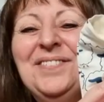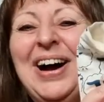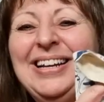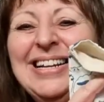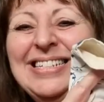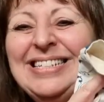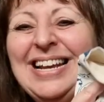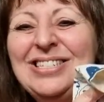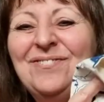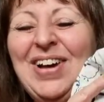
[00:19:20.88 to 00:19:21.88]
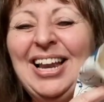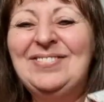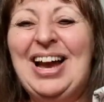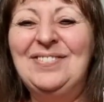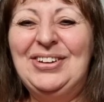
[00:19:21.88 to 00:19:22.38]
But she's a fellow
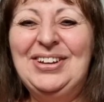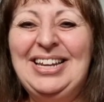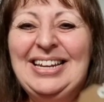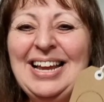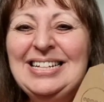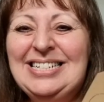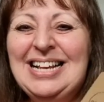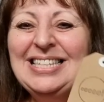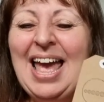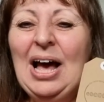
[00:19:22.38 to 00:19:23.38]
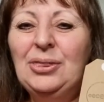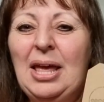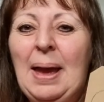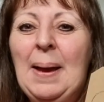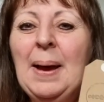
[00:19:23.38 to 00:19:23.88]
Melburnian and she's out
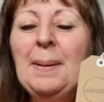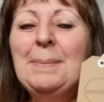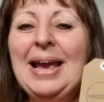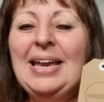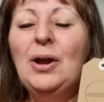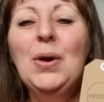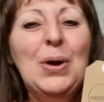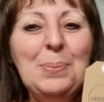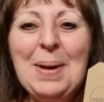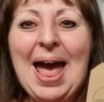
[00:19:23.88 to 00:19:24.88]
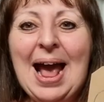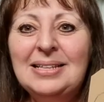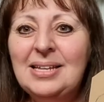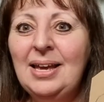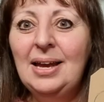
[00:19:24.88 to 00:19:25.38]
there making her
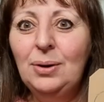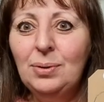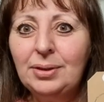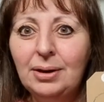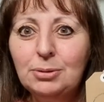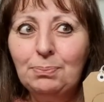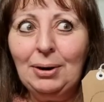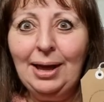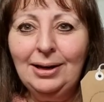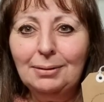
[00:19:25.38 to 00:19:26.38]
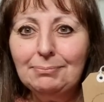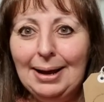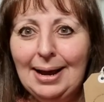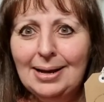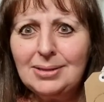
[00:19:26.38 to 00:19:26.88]
bags. And how are those blanket
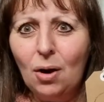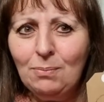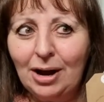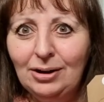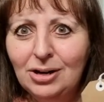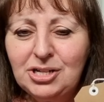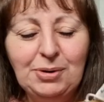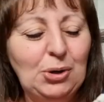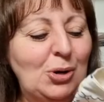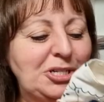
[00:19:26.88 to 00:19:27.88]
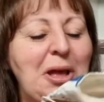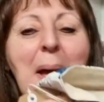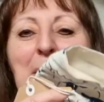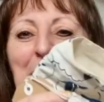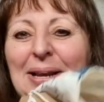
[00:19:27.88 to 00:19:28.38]
bags? Oh my gosh, they were gorgeous.
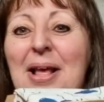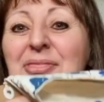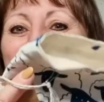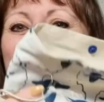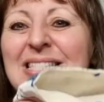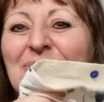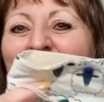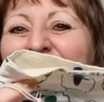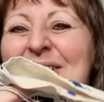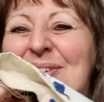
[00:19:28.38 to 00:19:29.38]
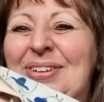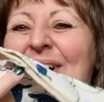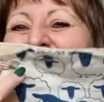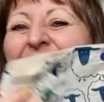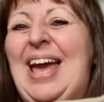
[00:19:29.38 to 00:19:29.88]
But this is the one we're doing
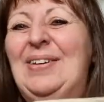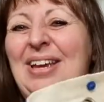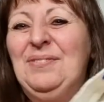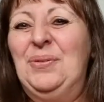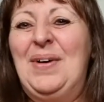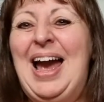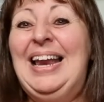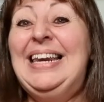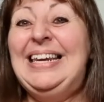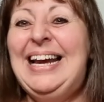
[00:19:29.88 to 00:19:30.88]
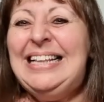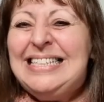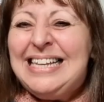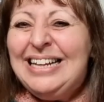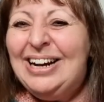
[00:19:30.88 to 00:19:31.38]
in our giveaway.
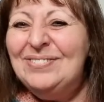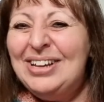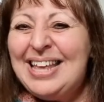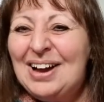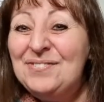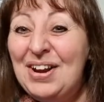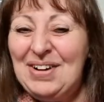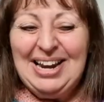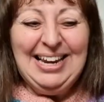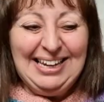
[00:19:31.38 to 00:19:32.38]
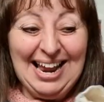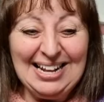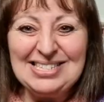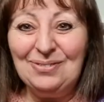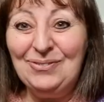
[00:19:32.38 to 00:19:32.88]
Let's get on with our very next